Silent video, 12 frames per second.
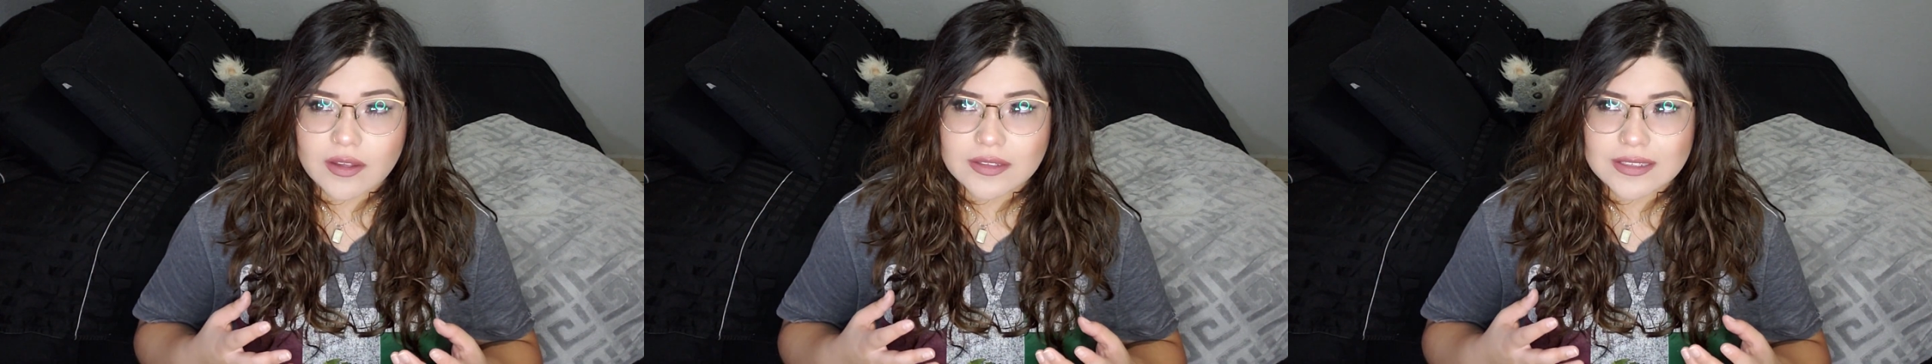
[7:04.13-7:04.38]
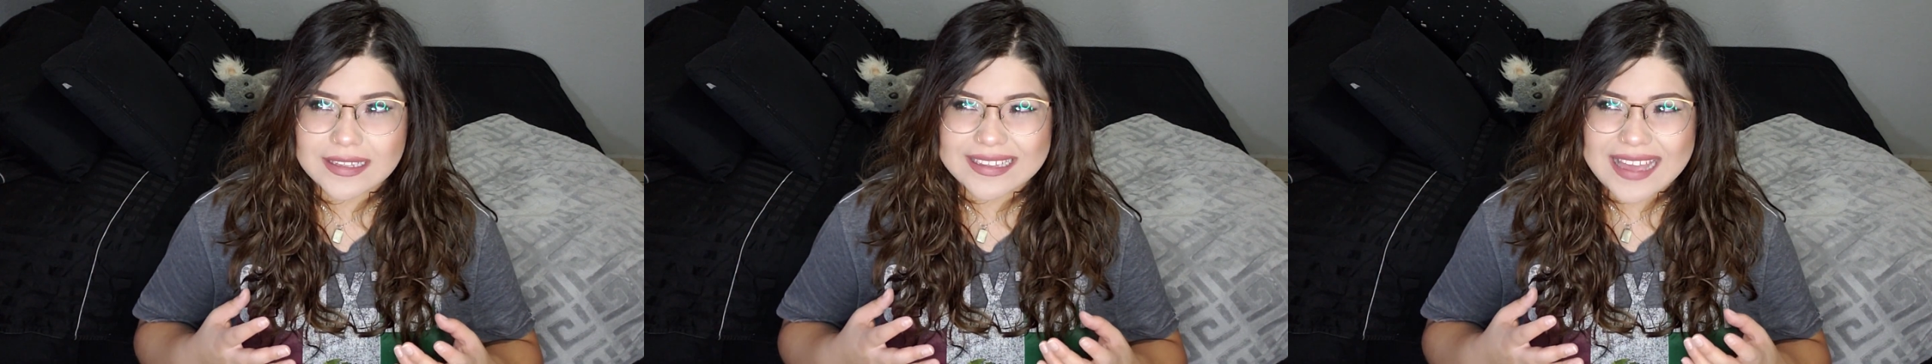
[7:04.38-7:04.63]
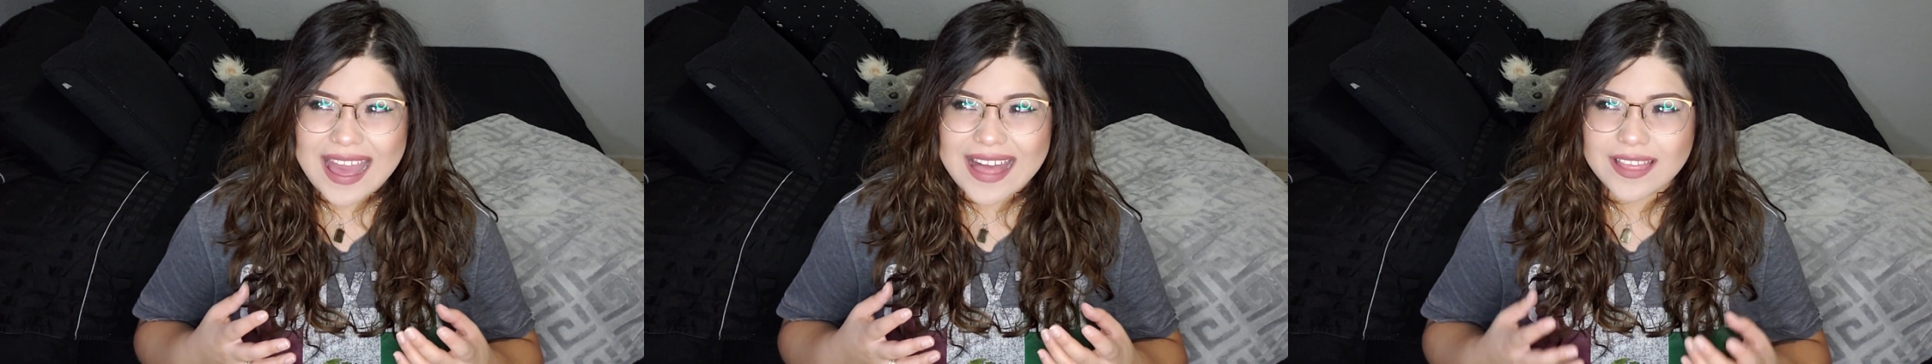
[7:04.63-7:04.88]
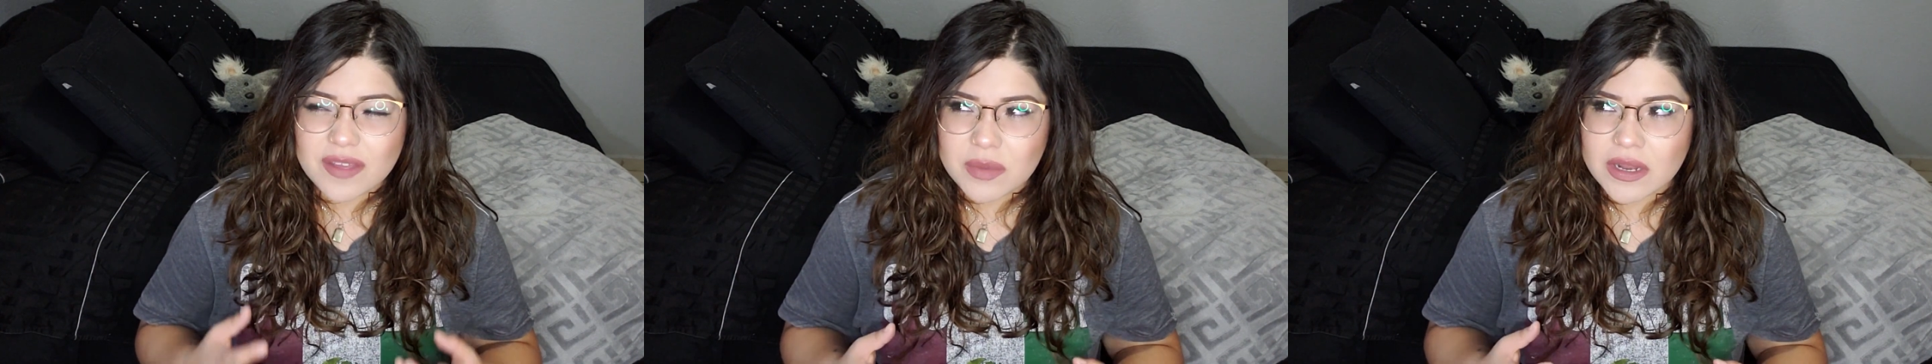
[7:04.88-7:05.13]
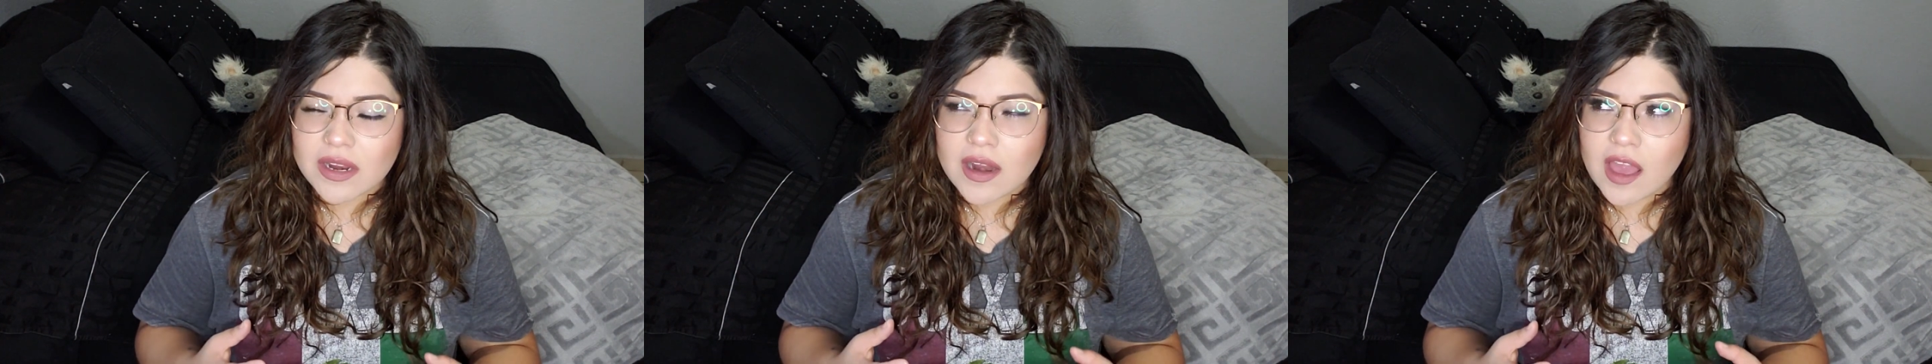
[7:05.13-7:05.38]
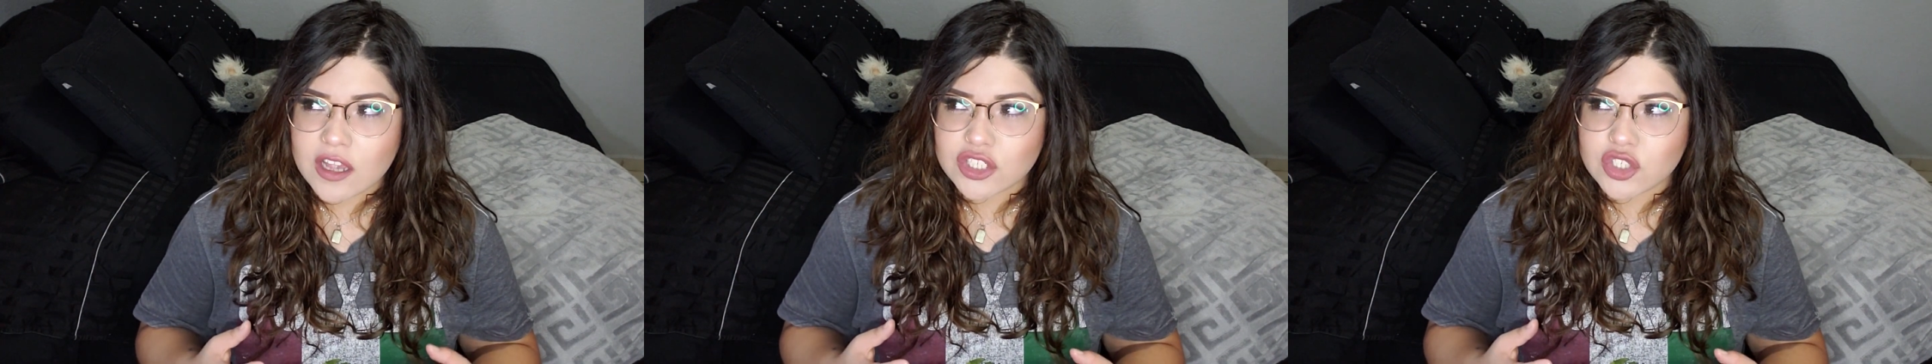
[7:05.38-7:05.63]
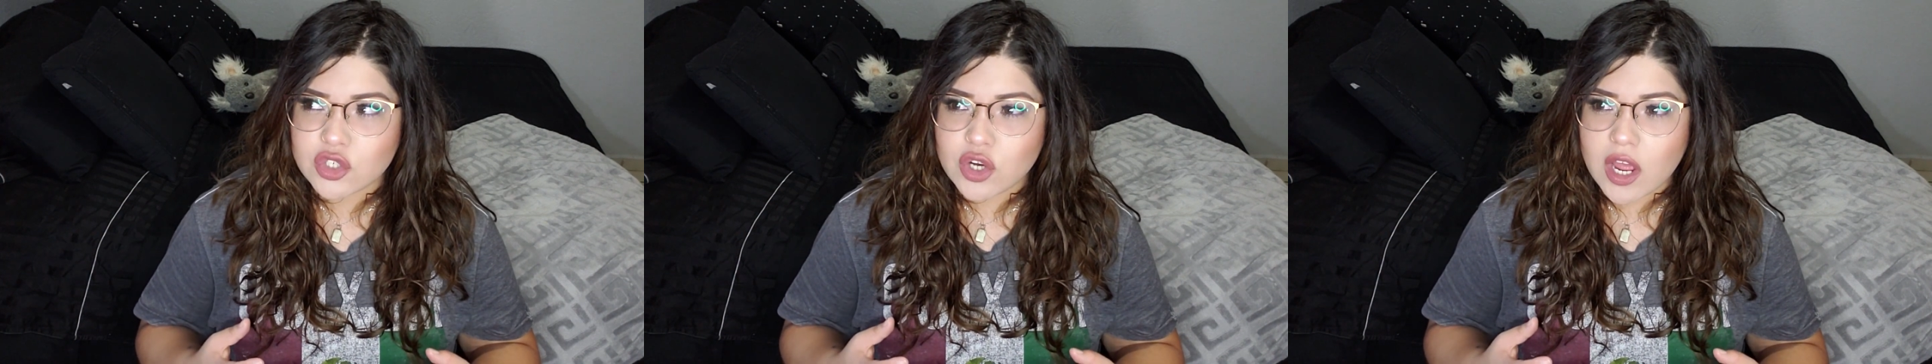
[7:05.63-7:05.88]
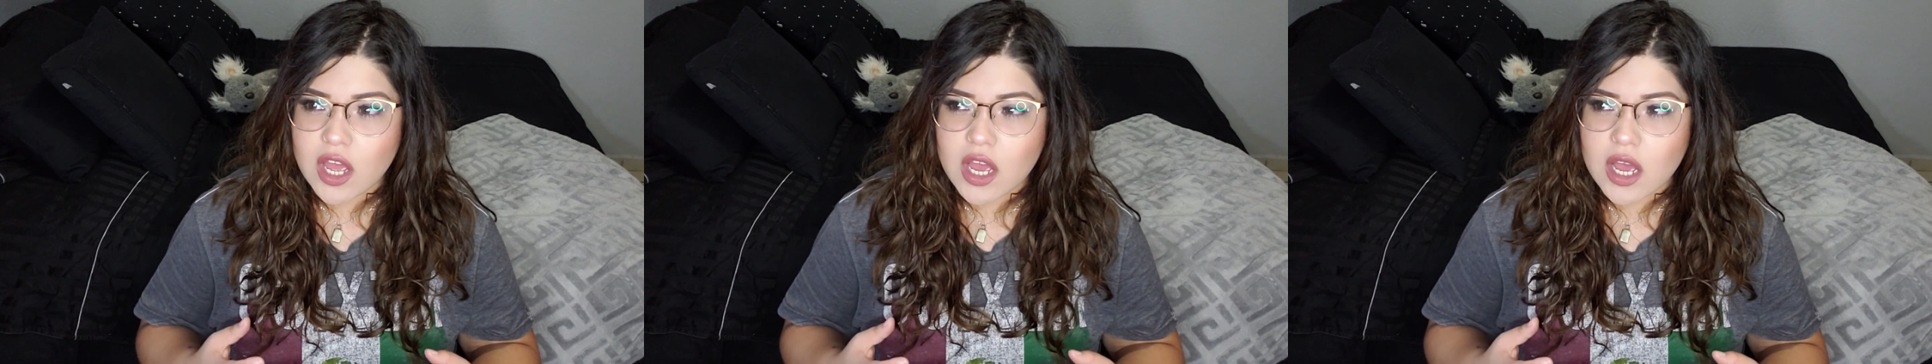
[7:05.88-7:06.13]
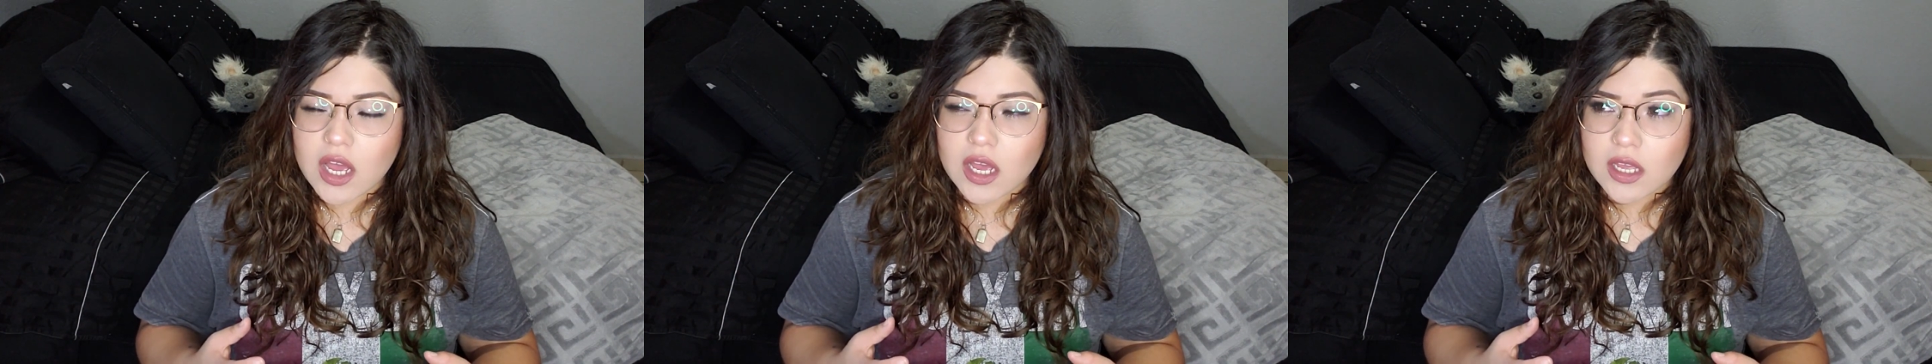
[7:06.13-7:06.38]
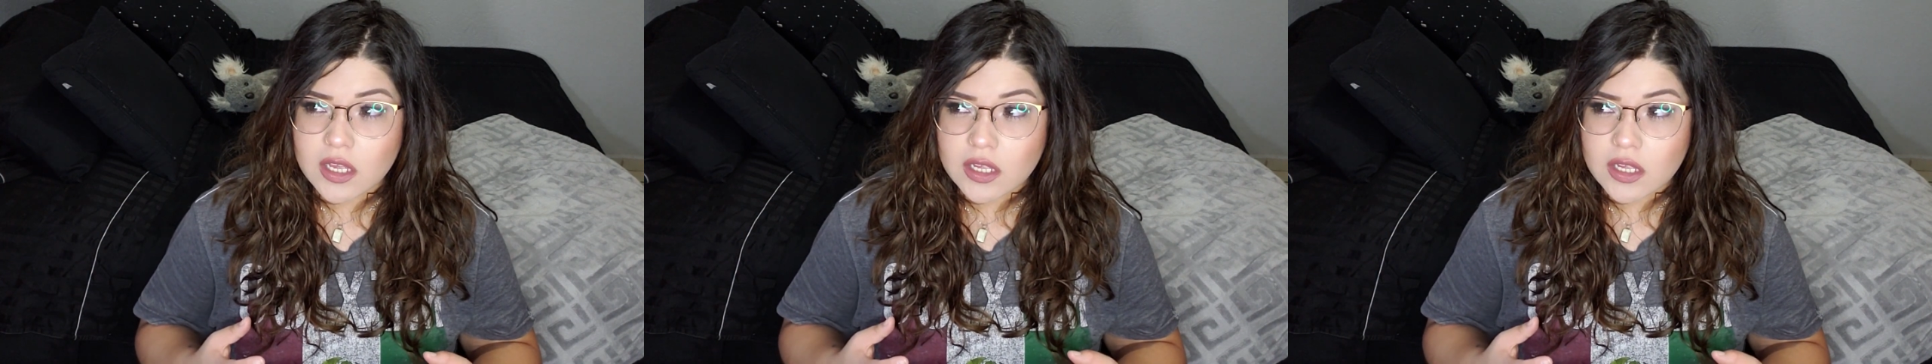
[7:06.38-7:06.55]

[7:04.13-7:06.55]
like element, an extra